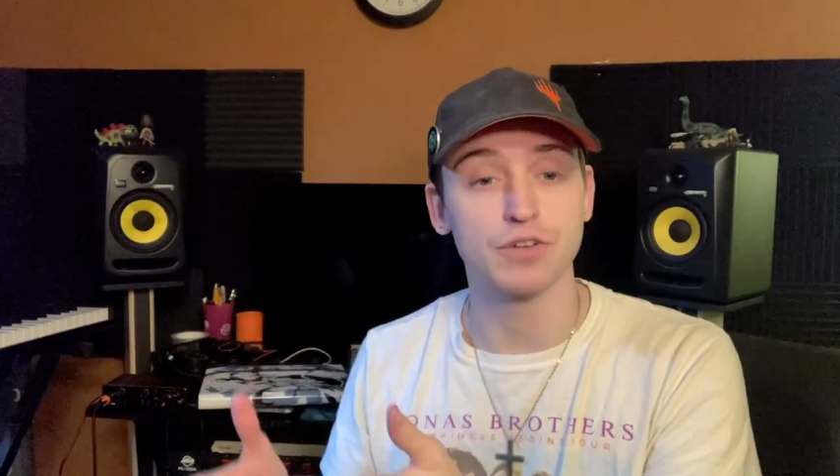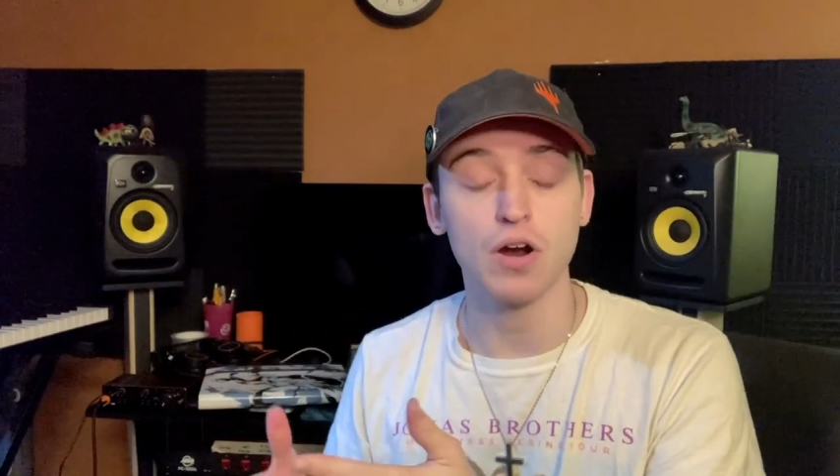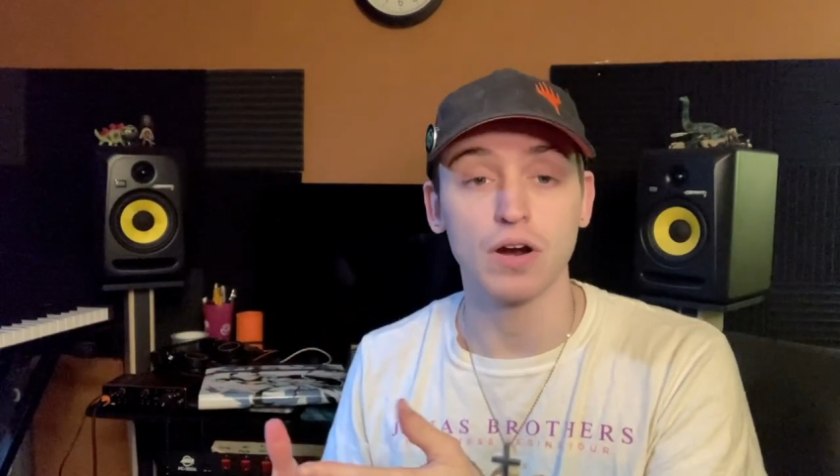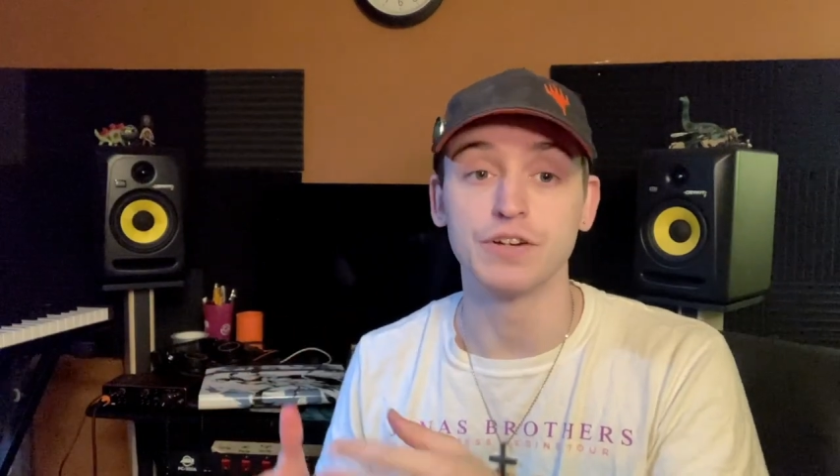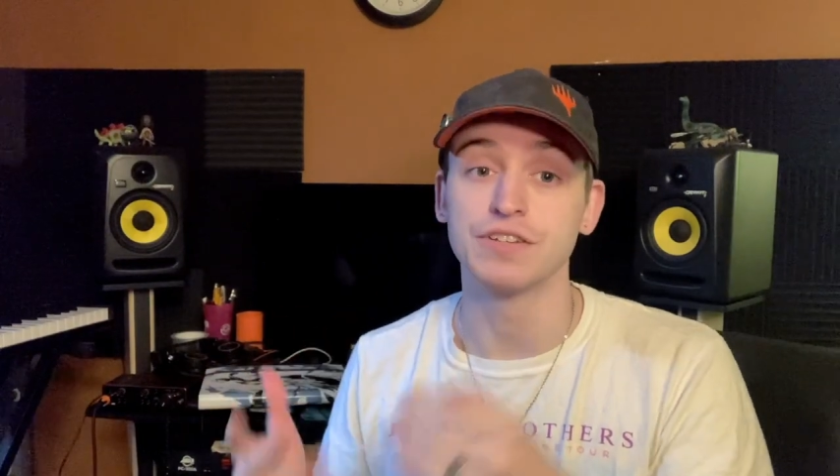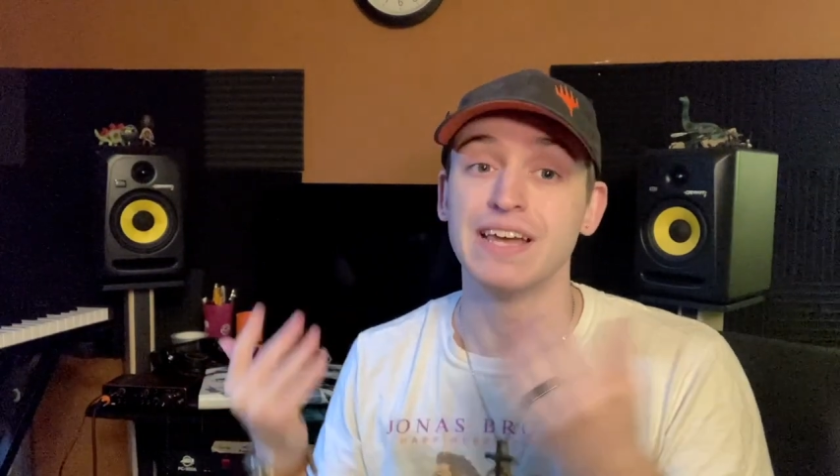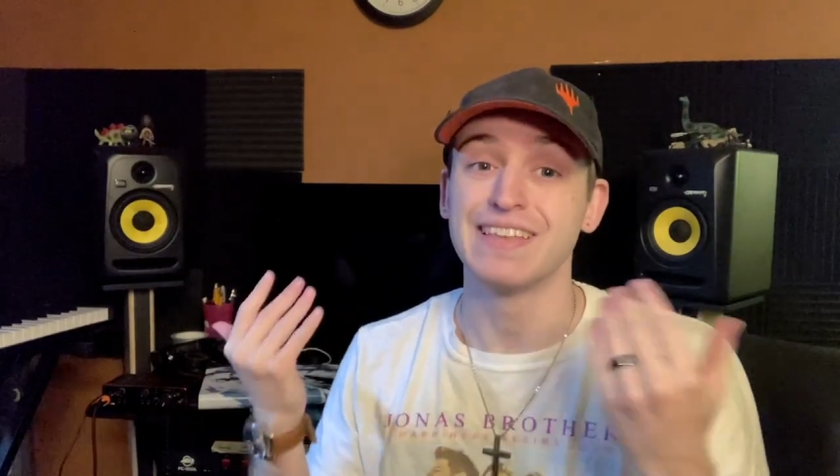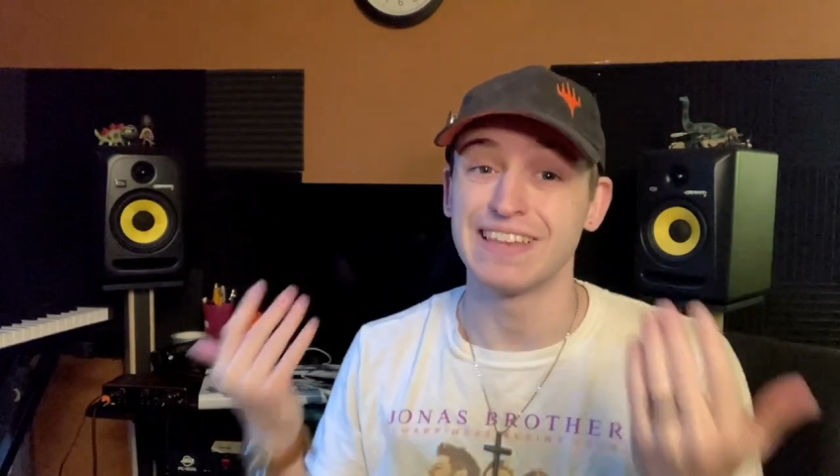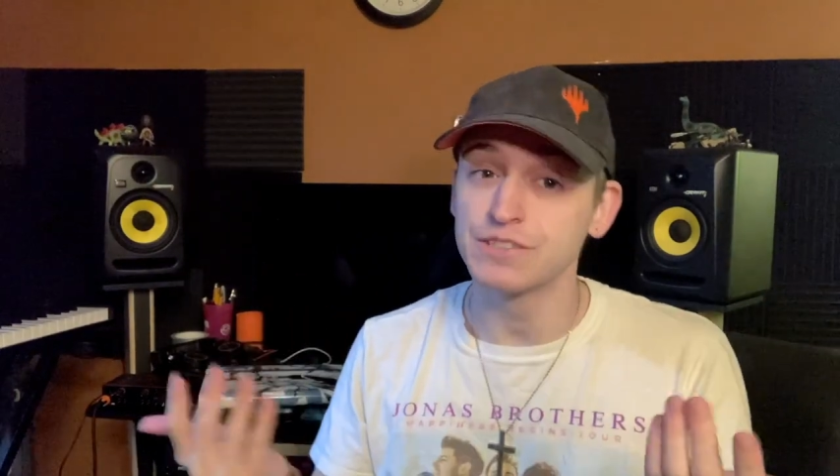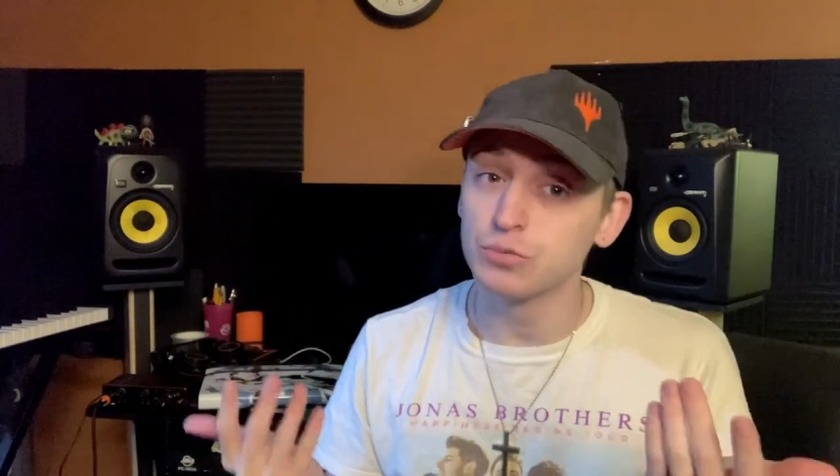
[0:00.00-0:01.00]
cards,
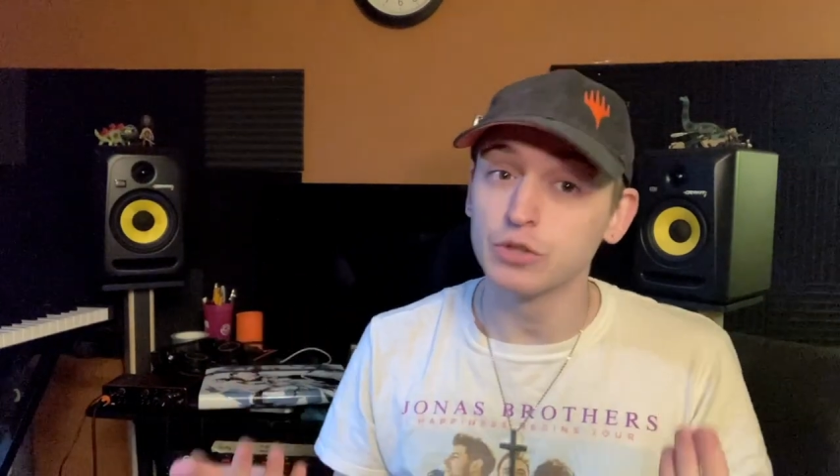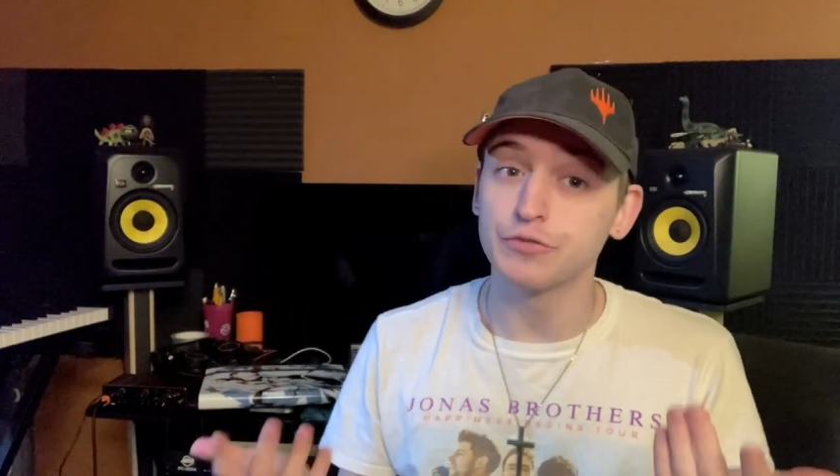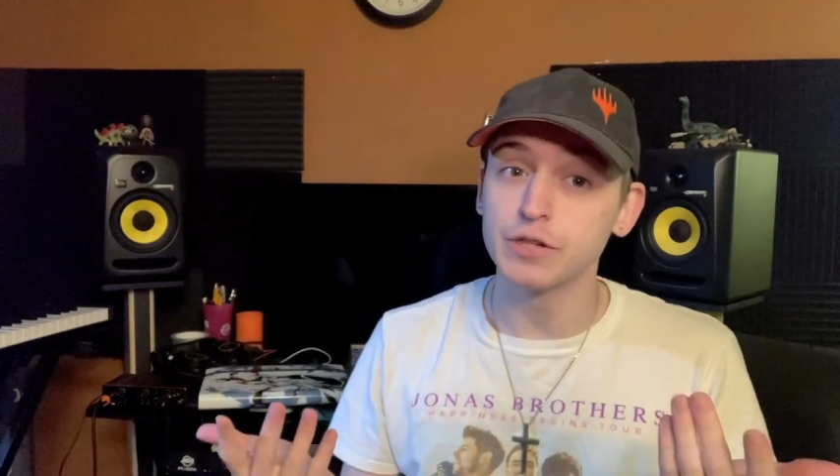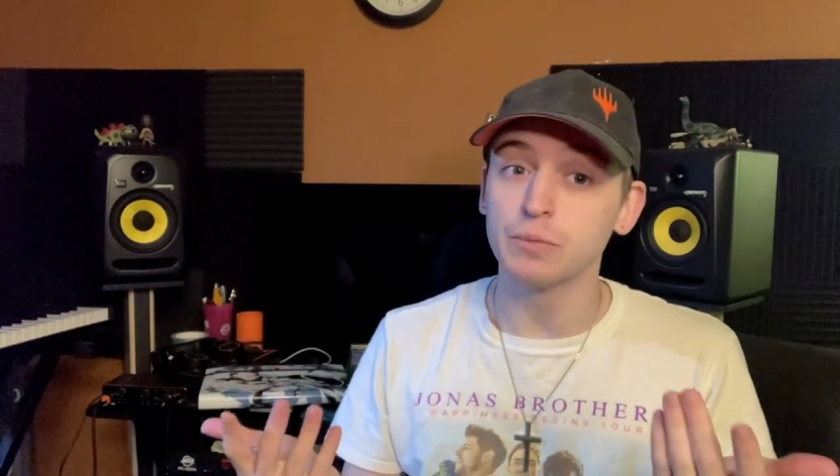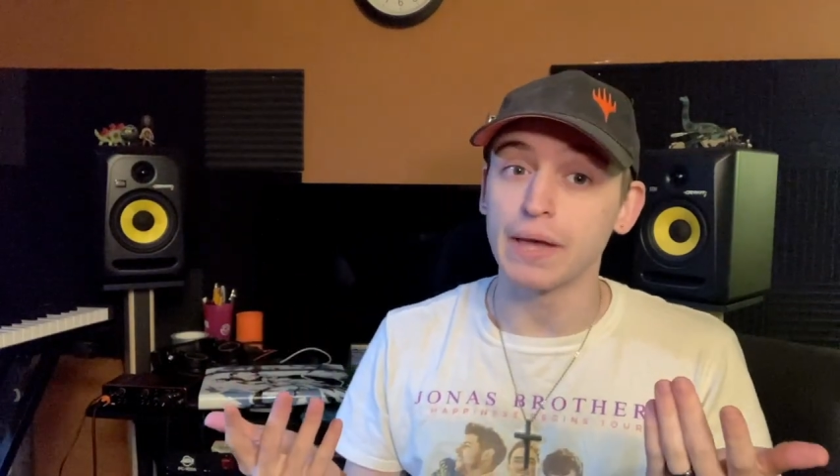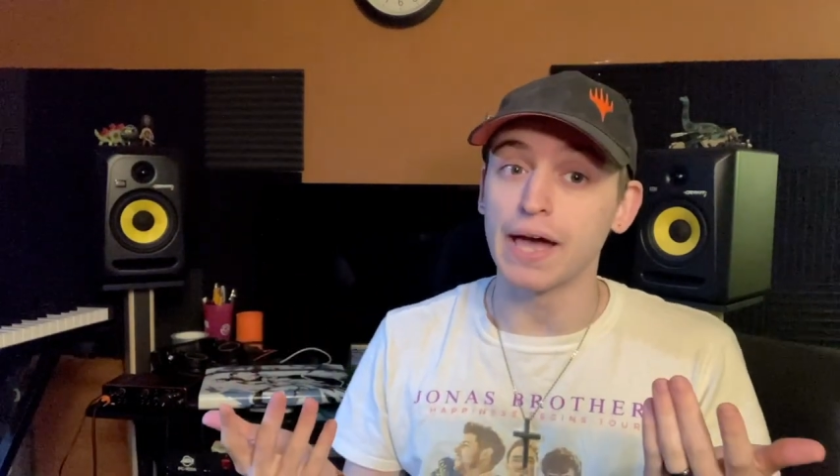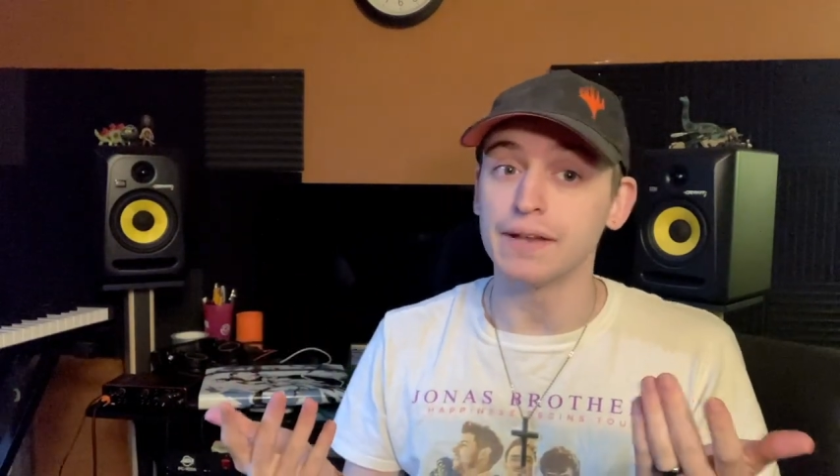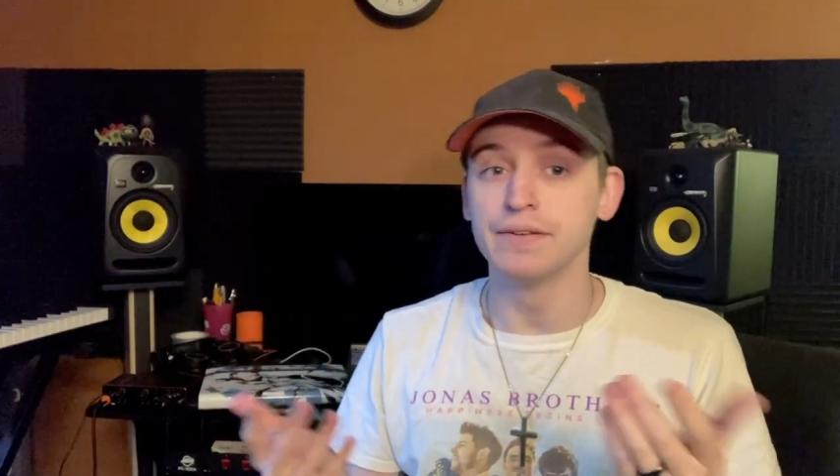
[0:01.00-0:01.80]
that's a real feel bad.